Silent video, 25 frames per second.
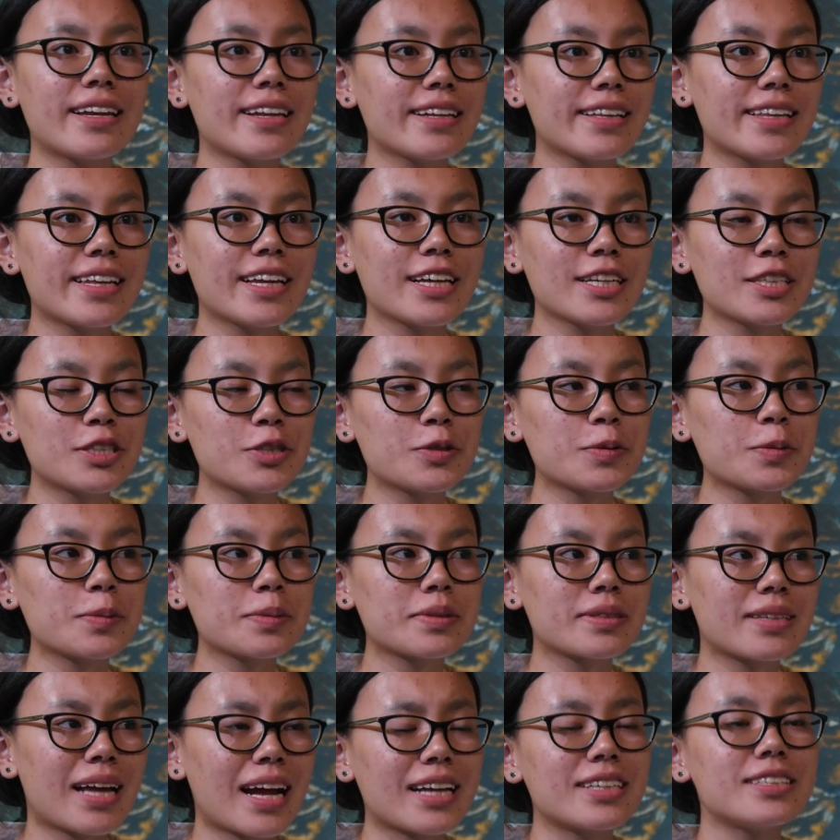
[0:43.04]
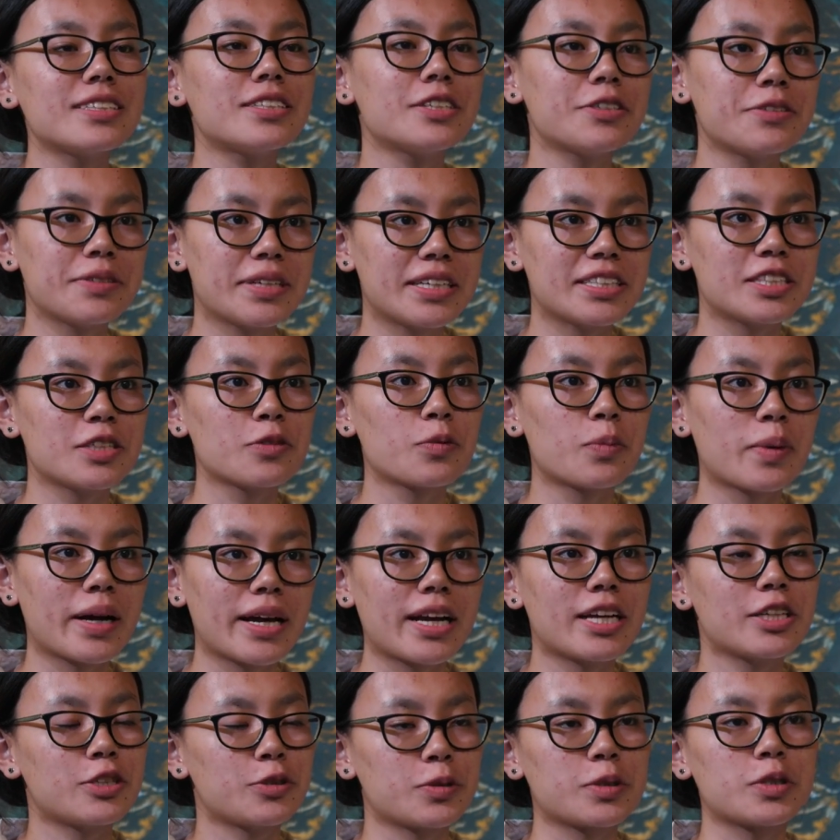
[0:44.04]
I think so that is the reason why
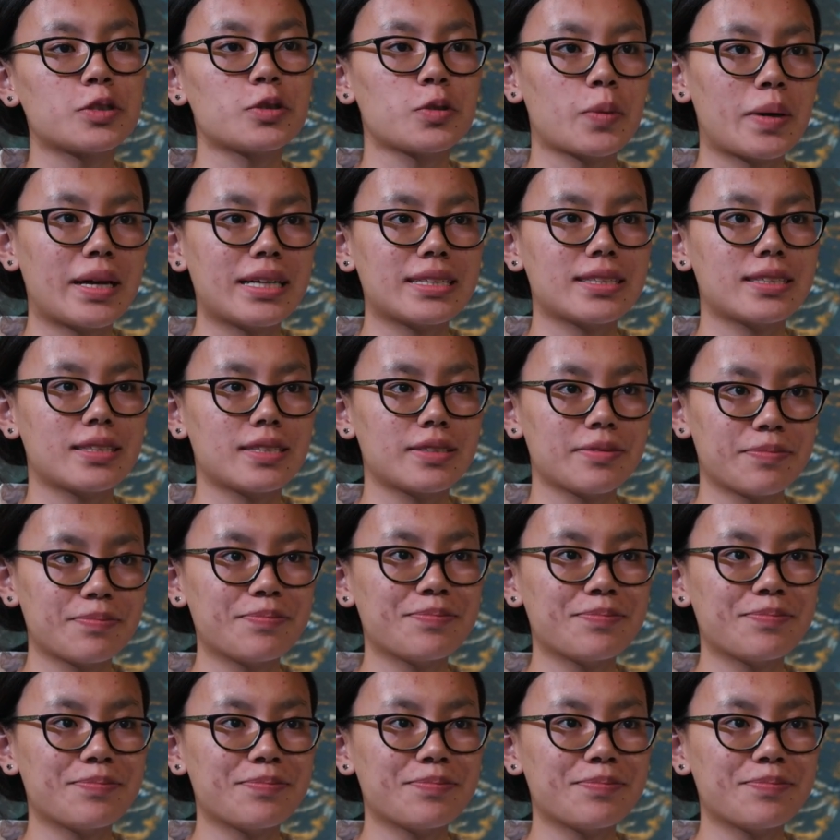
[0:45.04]
I chose SOAS.